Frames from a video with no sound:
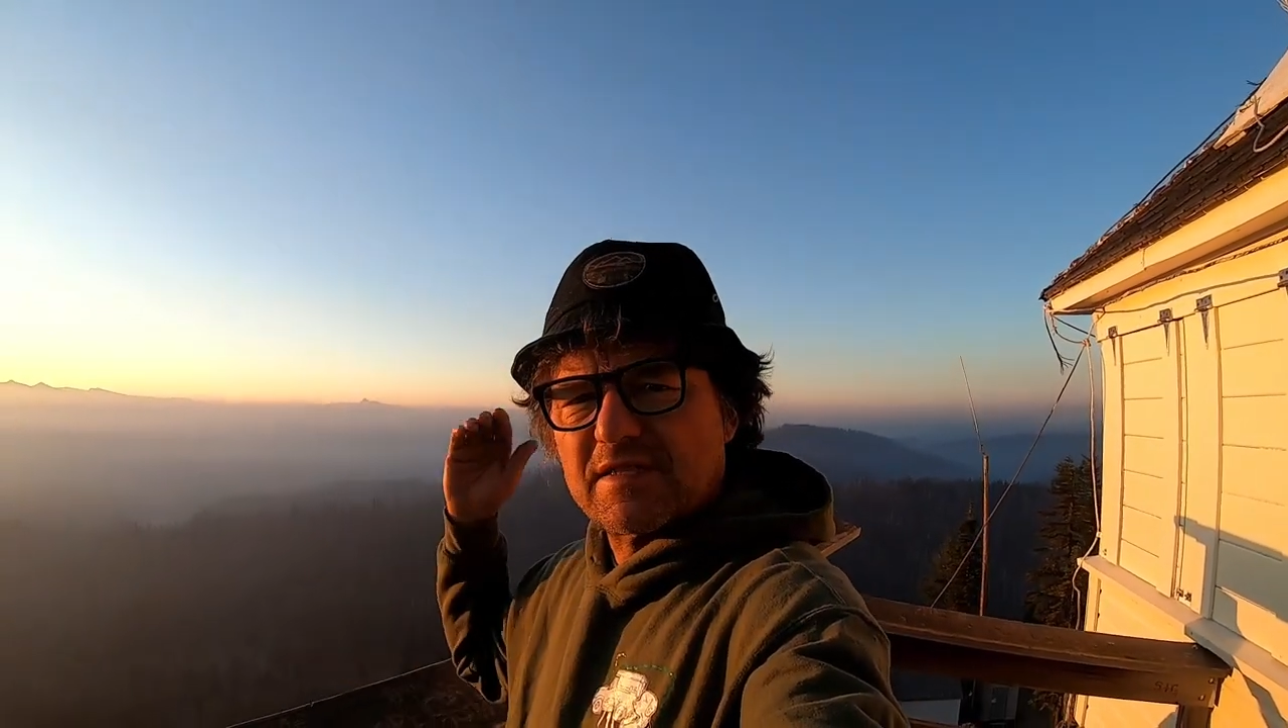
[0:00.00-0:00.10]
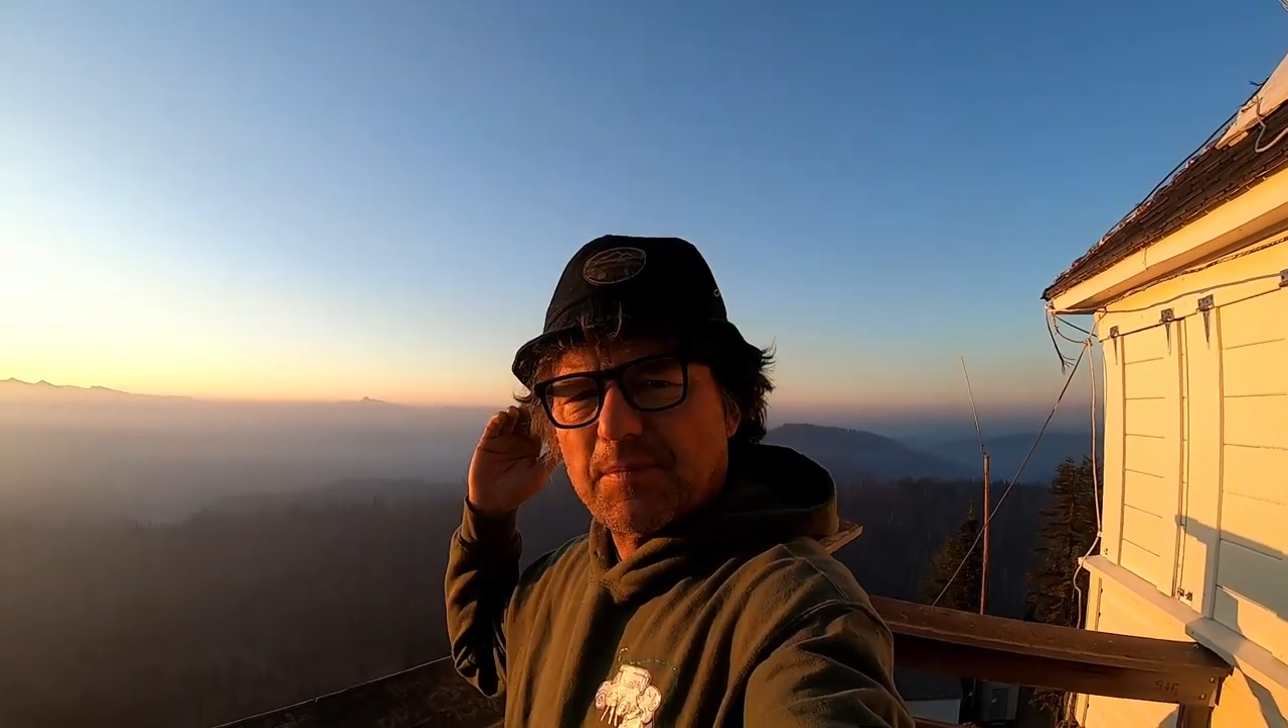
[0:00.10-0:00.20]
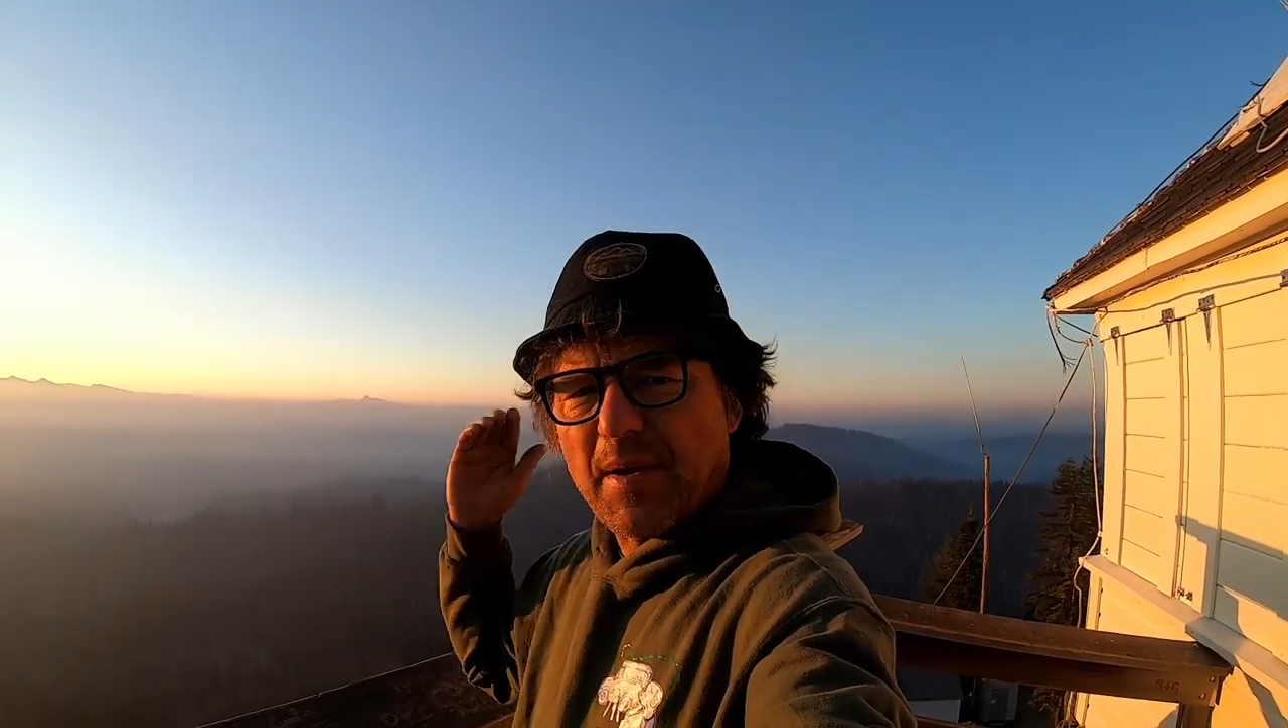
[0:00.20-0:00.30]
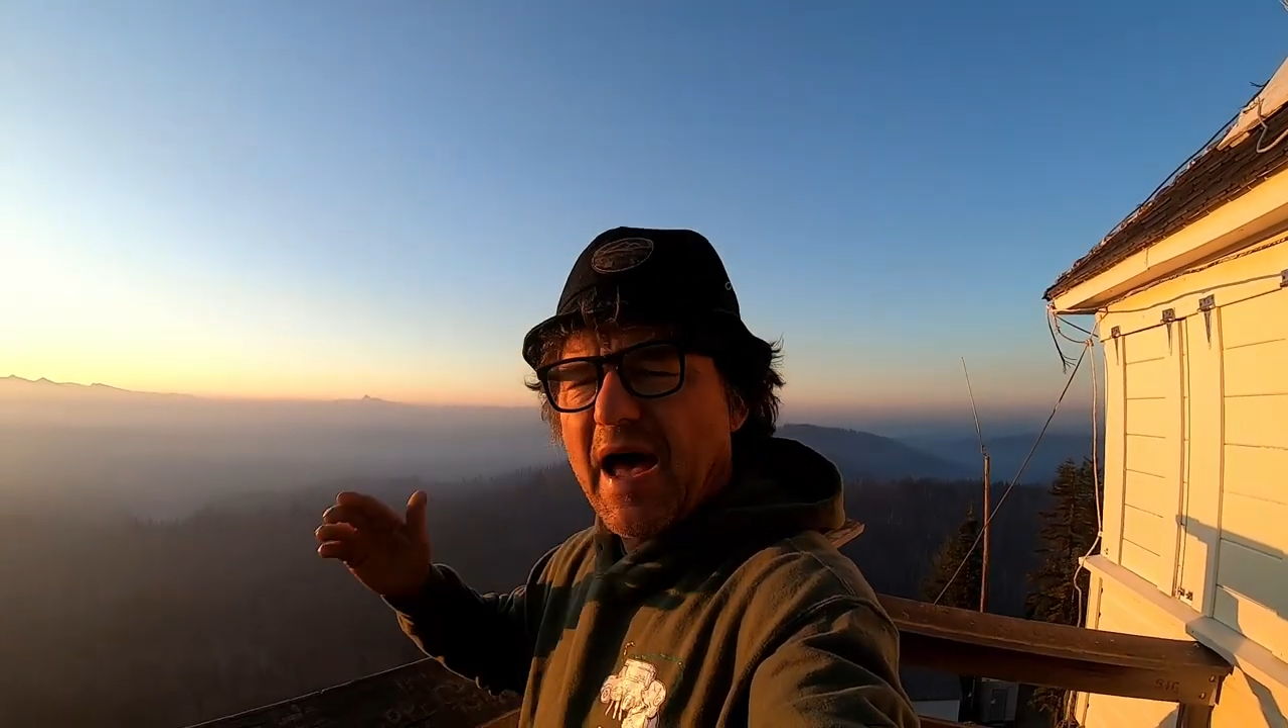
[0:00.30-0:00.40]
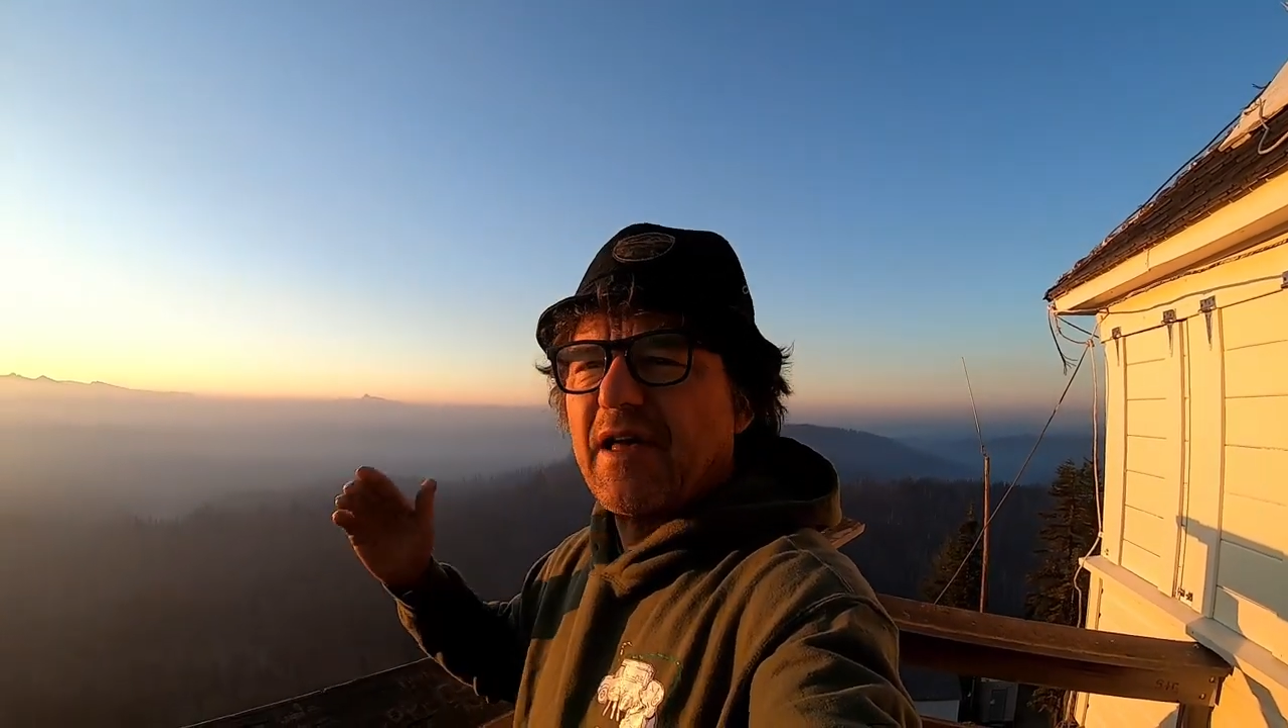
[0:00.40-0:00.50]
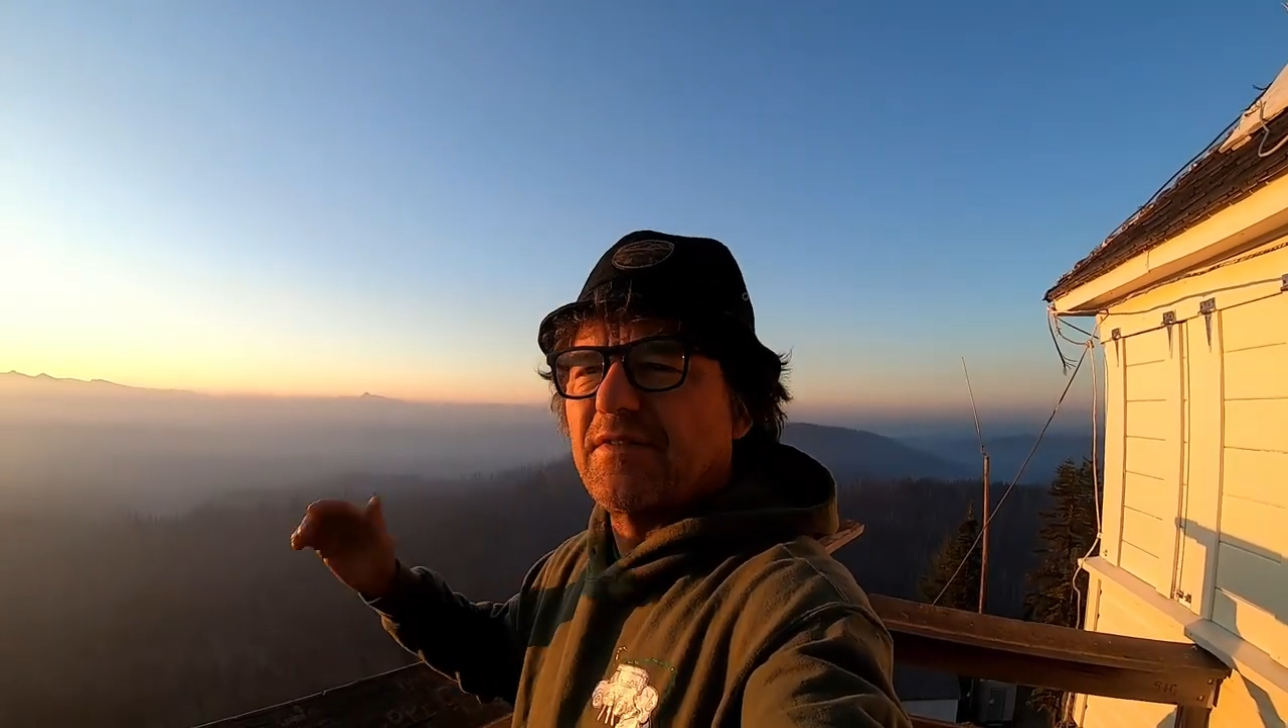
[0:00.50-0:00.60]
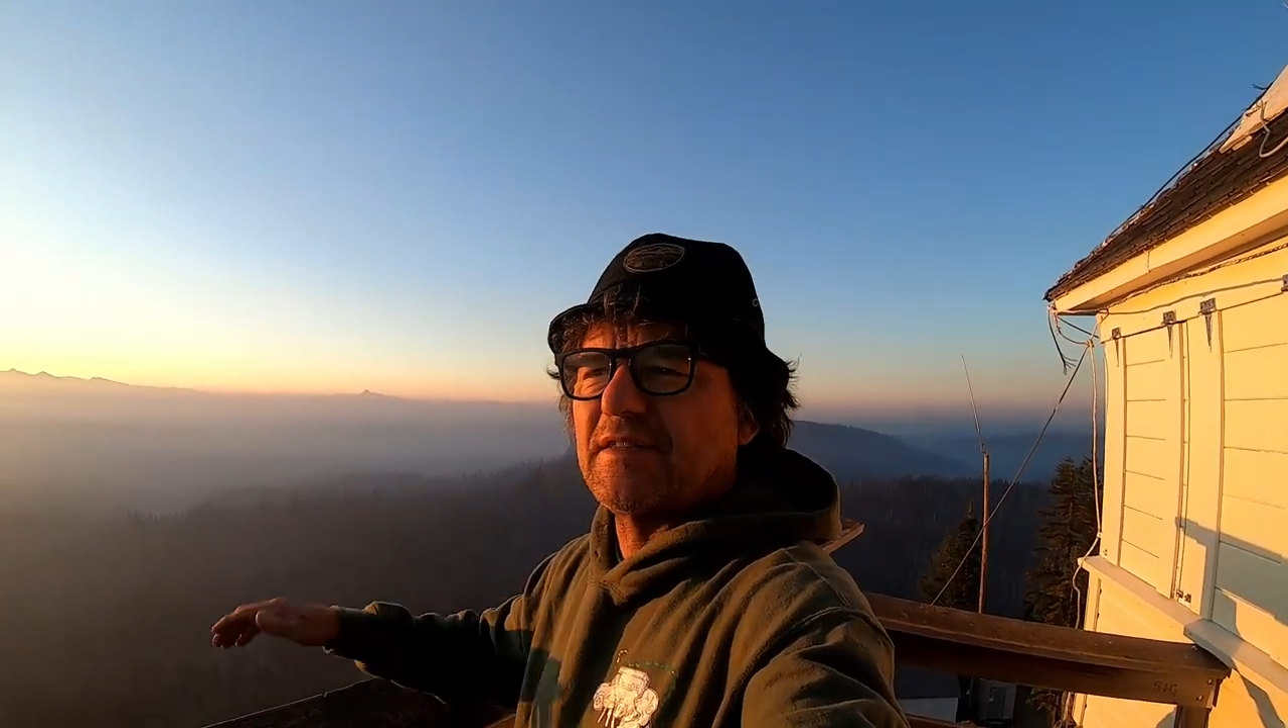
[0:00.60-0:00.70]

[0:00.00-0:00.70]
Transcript: is the path